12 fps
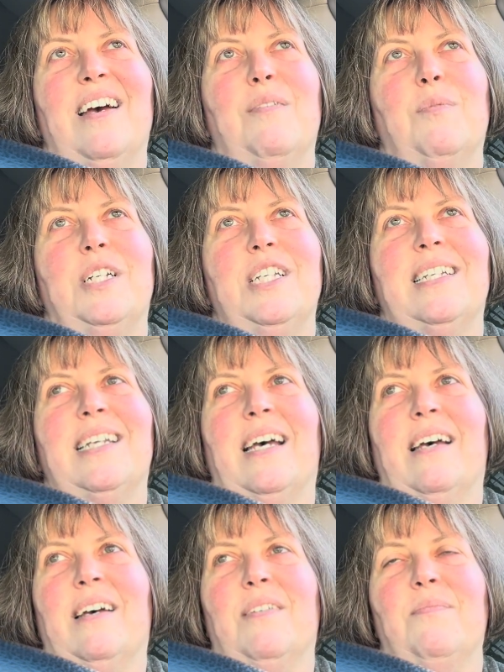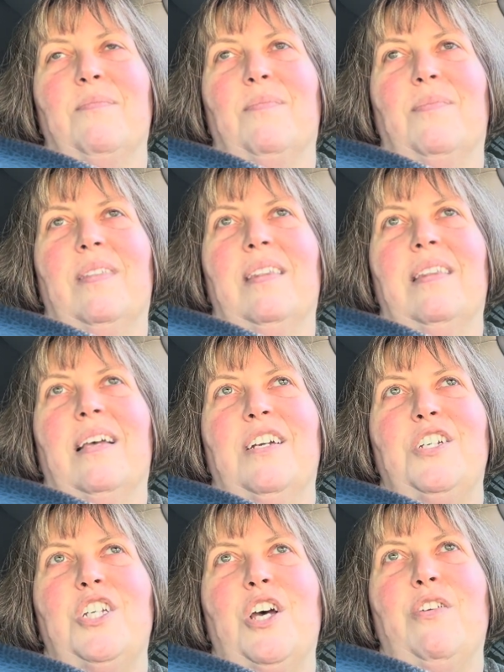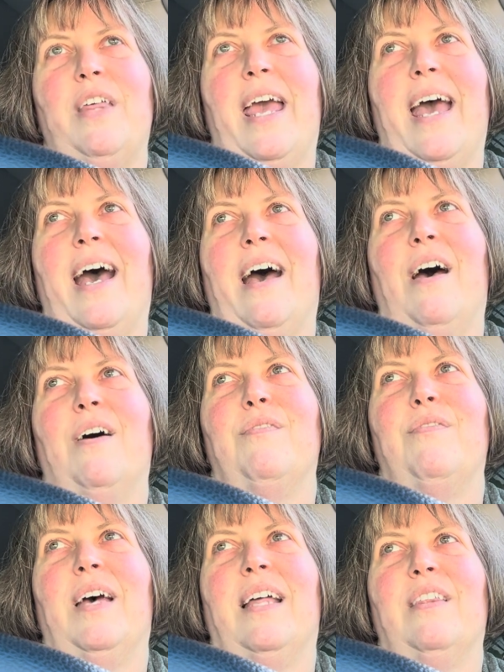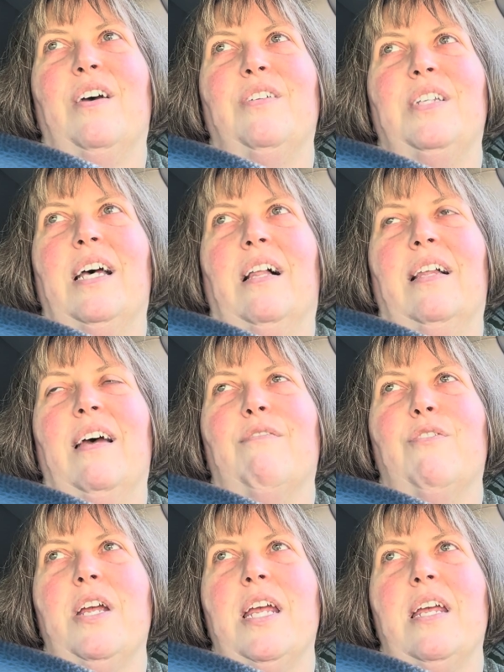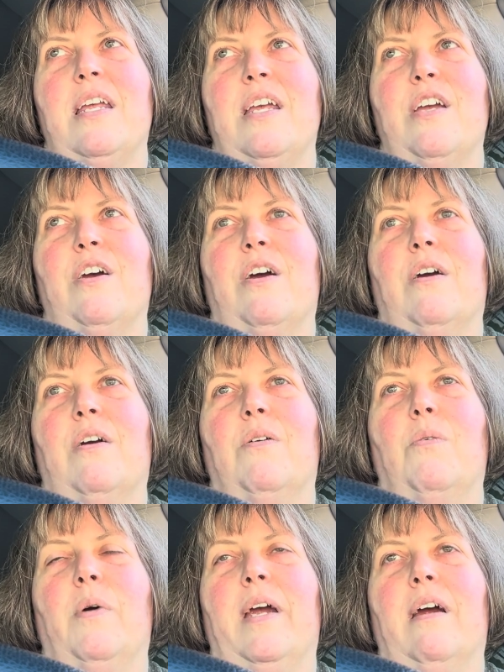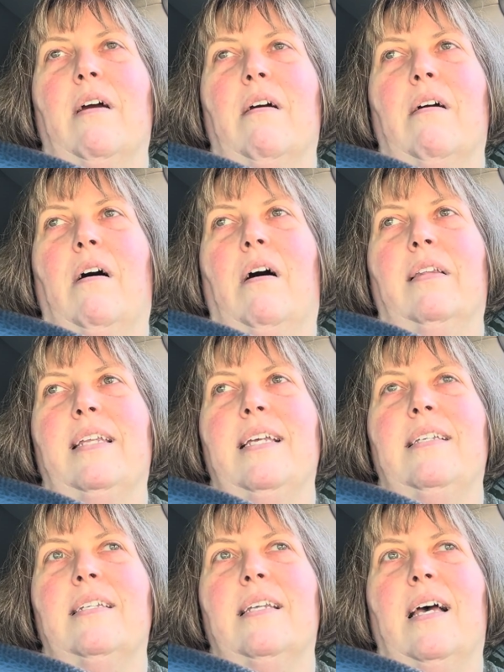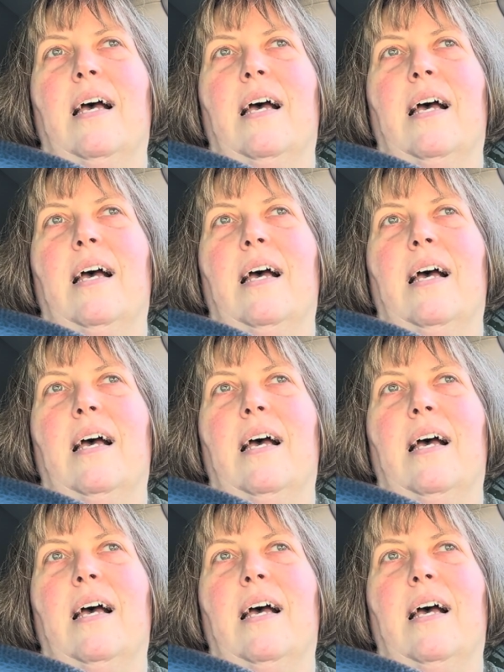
which is a show they have at the hotel every year where all these